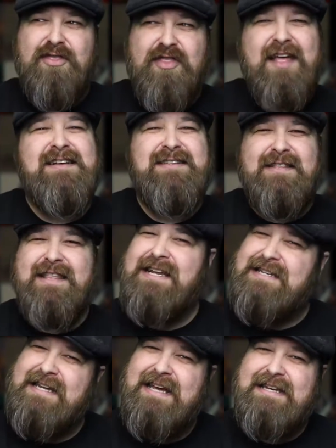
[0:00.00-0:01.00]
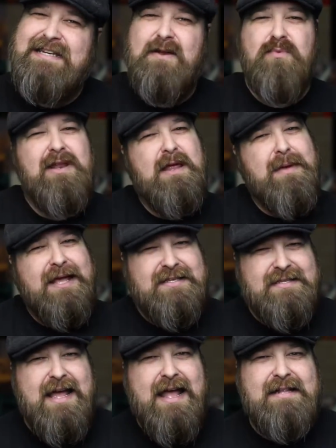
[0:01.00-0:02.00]
The things that they did didn't really make
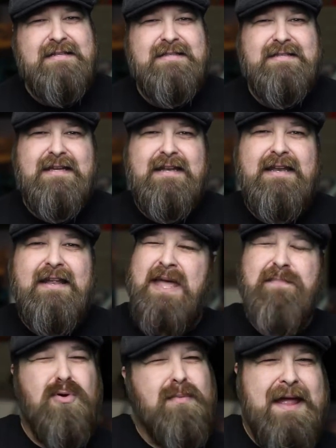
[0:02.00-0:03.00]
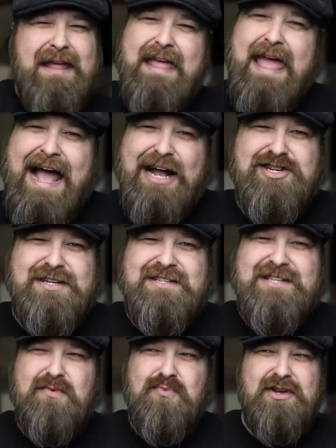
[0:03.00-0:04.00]
sense, and people were making
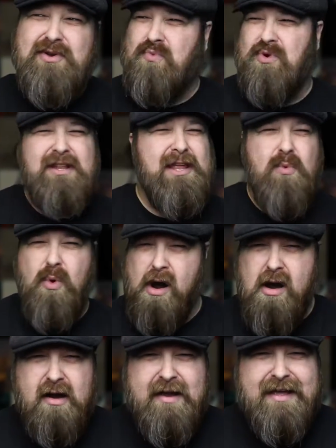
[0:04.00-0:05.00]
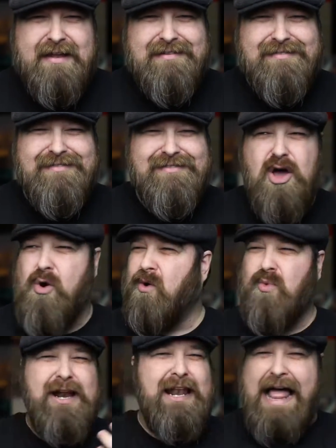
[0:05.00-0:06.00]
actions that wouldn't really work, and no
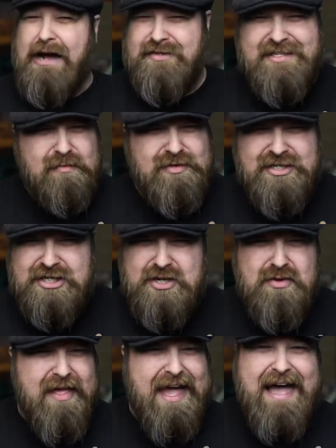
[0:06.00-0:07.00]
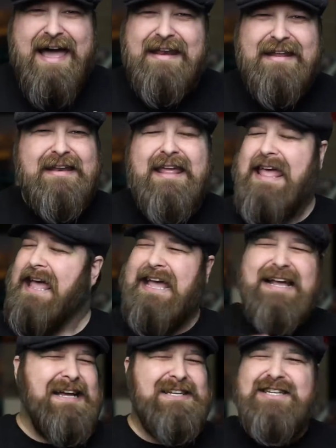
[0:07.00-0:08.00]
one would allow someone to do that, and
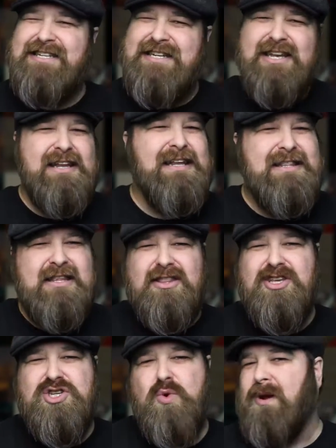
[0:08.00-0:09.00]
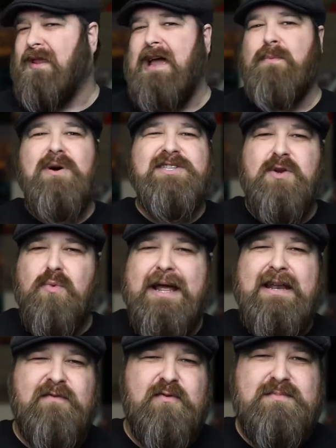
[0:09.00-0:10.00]
it just didn't. The storyline wasn't
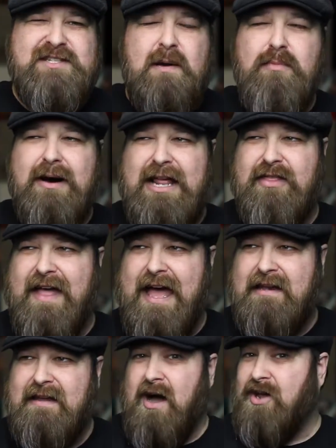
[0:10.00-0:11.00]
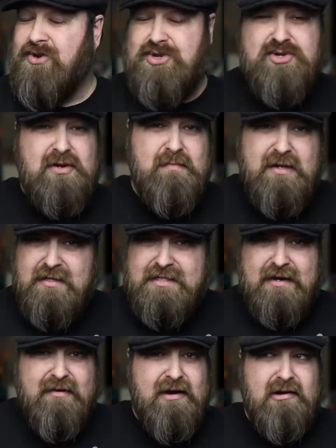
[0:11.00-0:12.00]
written from somebody that understood
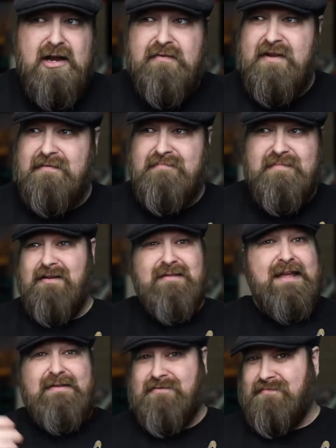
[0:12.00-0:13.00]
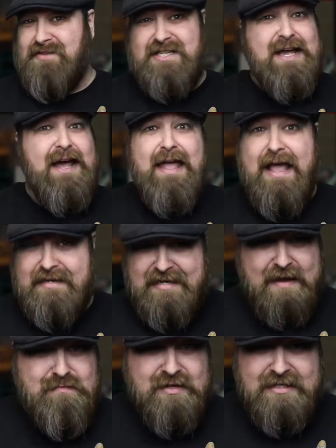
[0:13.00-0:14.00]
military or even like CIA
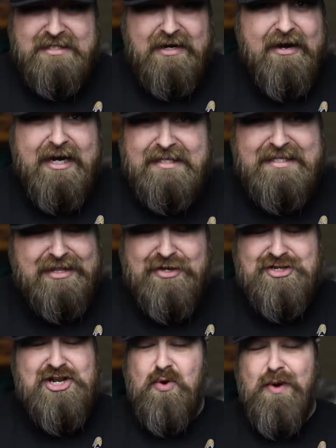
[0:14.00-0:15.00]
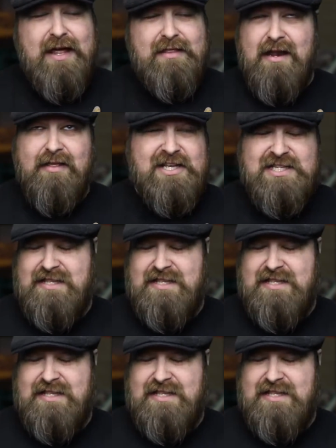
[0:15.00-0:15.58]
type military. It's like there's no way none